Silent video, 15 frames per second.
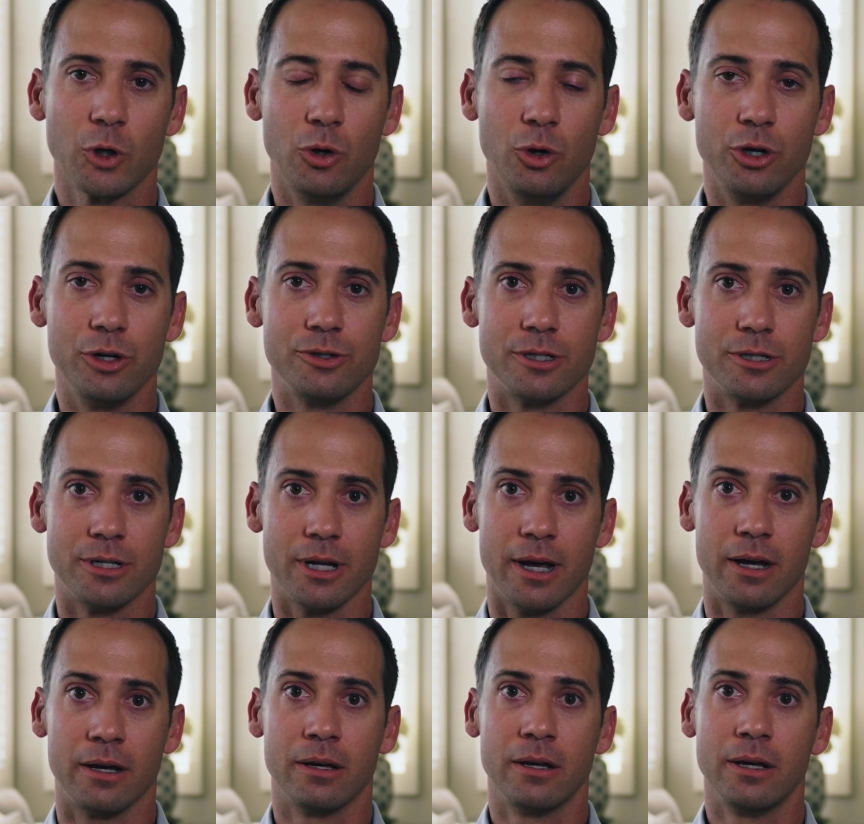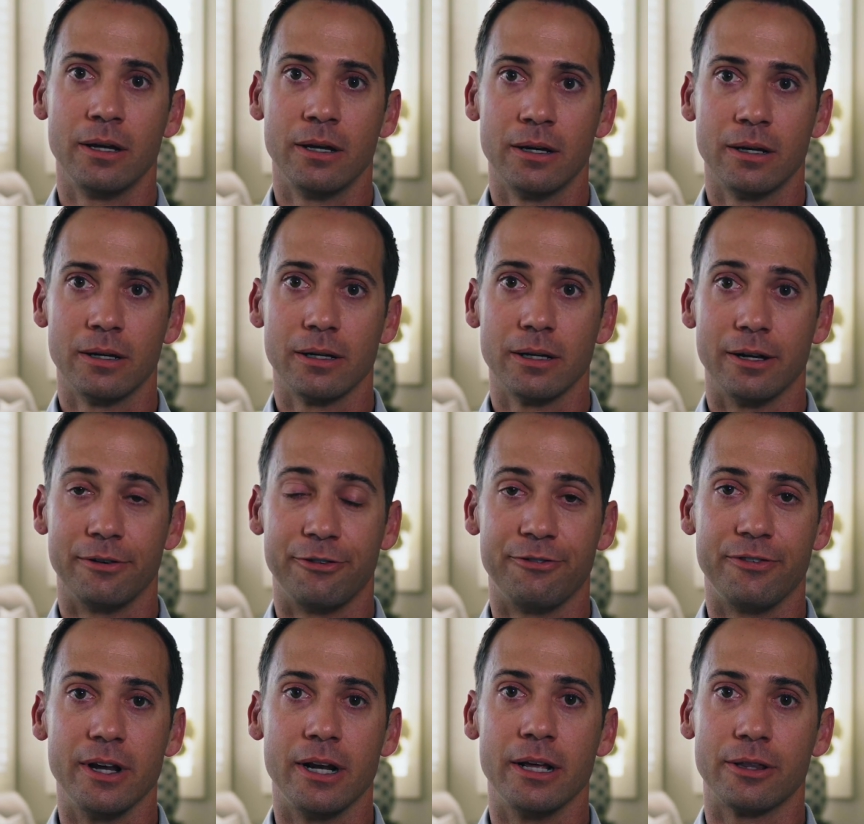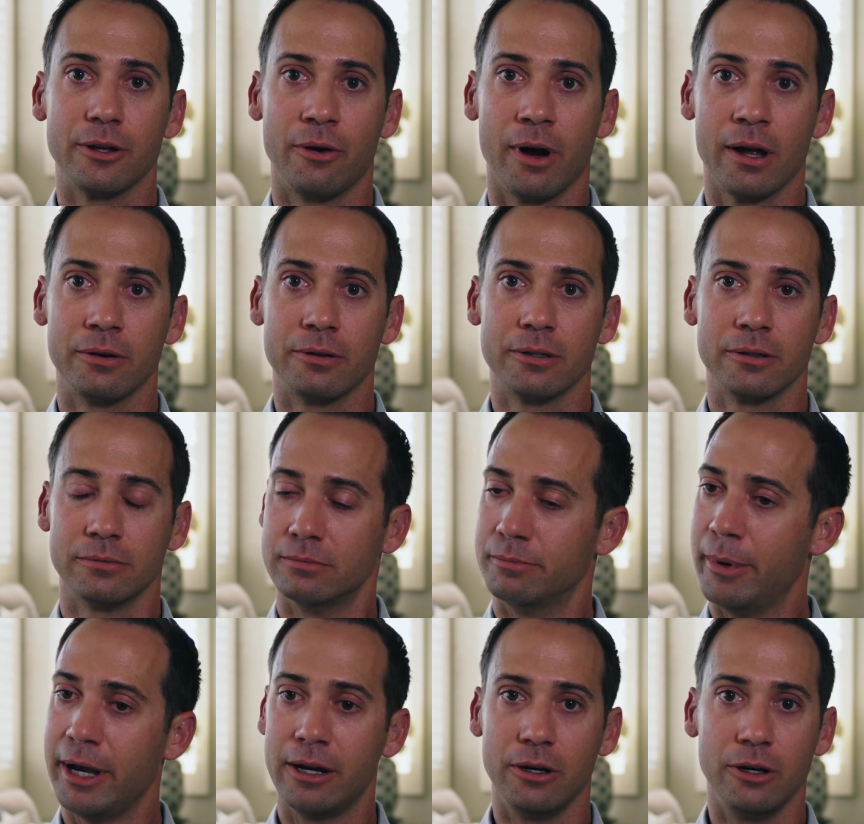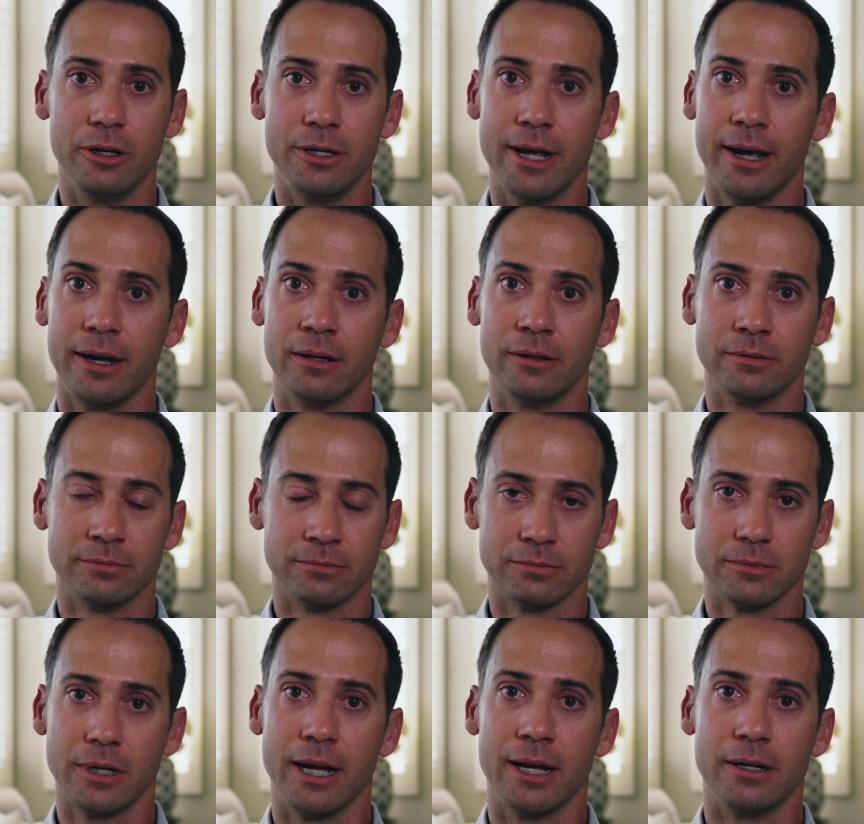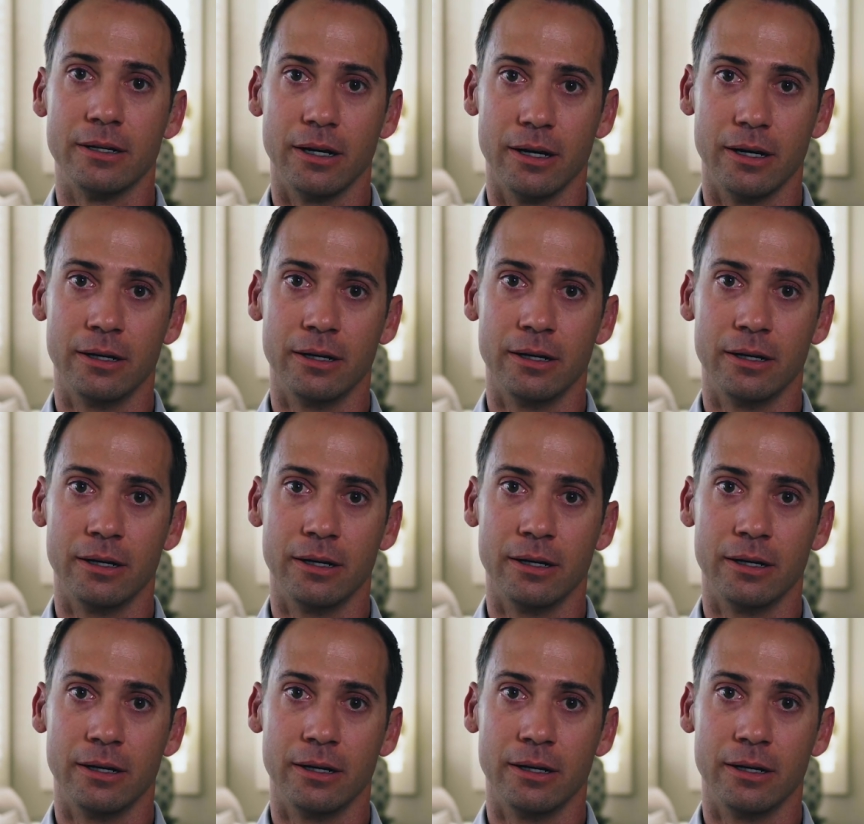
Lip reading: who used to say, if your feet hit the ground, make it a good day. And